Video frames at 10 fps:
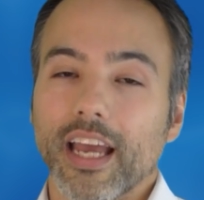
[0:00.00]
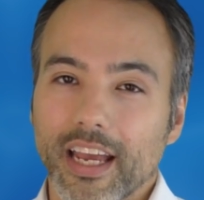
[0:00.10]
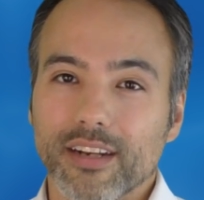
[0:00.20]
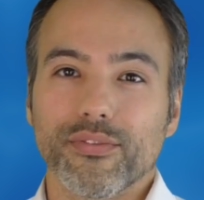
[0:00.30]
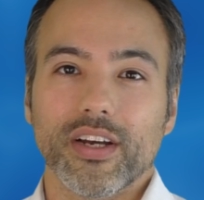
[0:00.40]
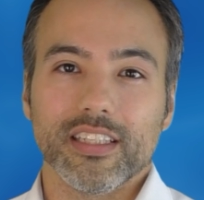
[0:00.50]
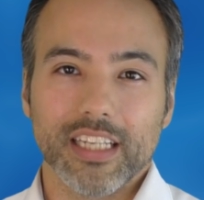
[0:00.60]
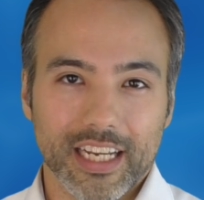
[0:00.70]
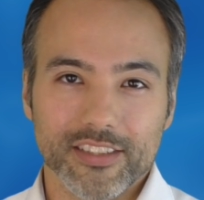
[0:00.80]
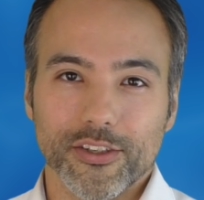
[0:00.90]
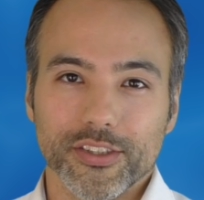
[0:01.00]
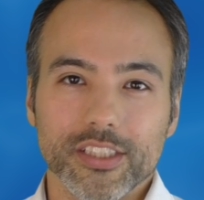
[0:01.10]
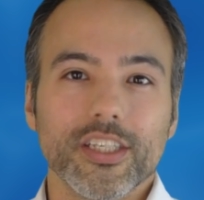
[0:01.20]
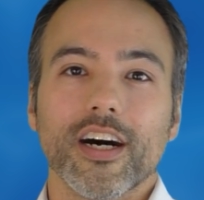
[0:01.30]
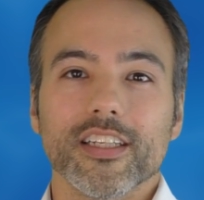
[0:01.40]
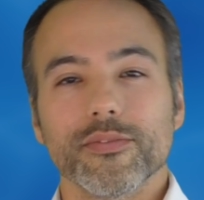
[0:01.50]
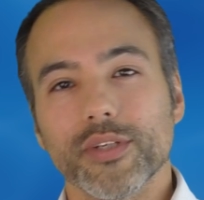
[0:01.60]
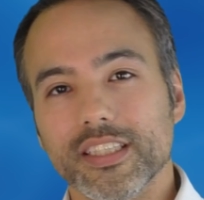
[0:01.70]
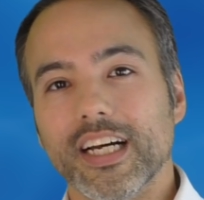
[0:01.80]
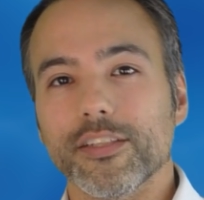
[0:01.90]
And finally, as all these gods,
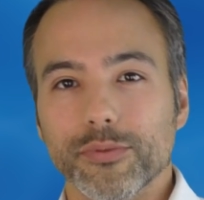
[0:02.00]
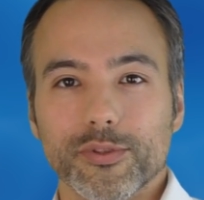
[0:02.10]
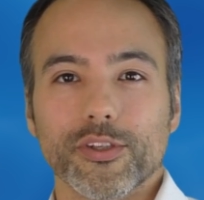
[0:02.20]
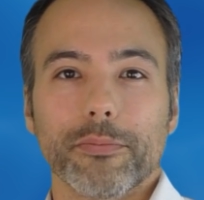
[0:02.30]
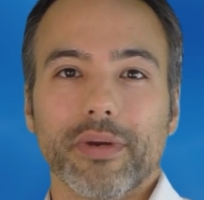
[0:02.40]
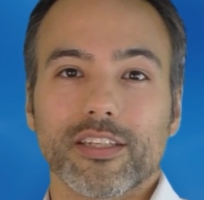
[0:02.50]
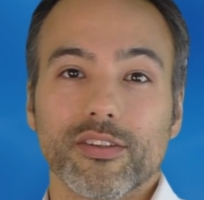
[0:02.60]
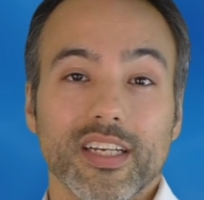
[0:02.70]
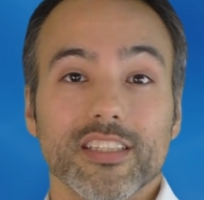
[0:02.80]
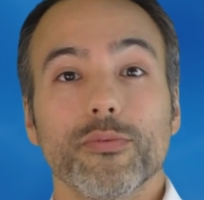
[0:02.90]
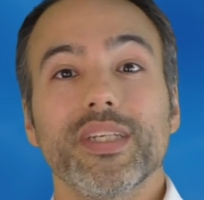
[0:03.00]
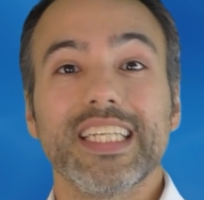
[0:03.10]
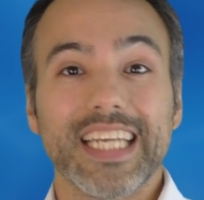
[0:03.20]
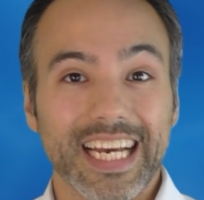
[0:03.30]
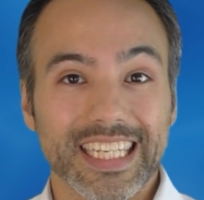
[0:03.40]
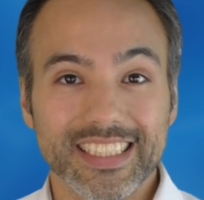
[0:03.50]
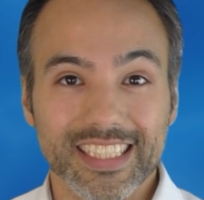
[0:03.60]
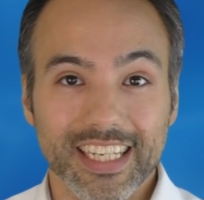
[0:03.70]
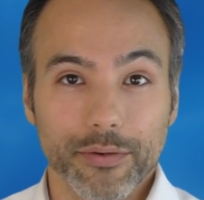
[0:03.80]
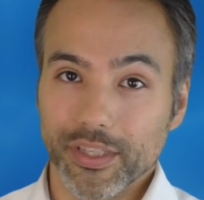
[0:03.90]
when it dies, we return it back to our hands so we can cast
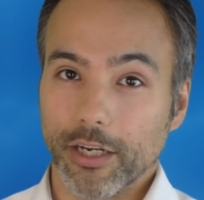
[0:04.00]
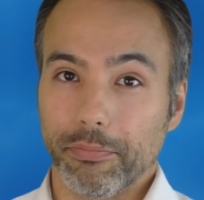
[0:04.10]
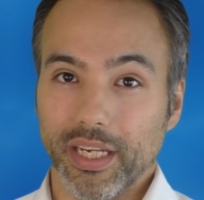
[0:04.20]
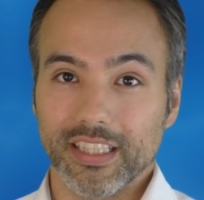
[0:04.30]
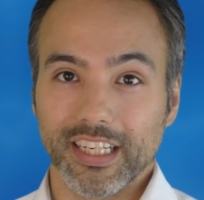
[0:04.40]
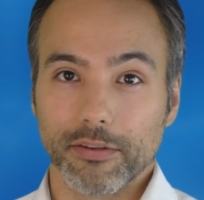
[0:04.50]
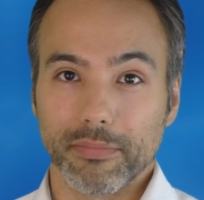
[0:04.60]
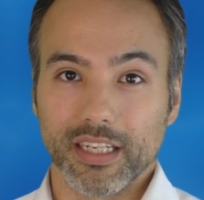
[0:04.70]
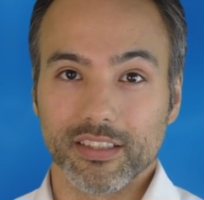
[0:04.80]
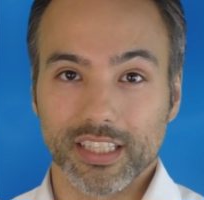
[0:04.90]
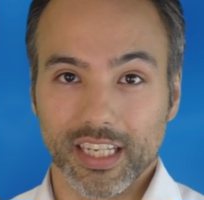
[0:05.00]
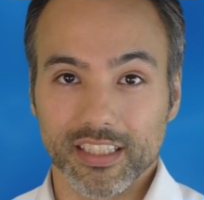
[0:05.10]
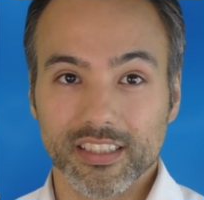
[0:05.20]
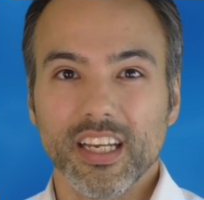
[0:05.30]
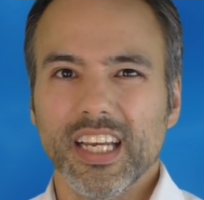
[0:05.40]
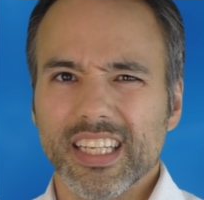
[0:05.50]
it again without paying that commander tax.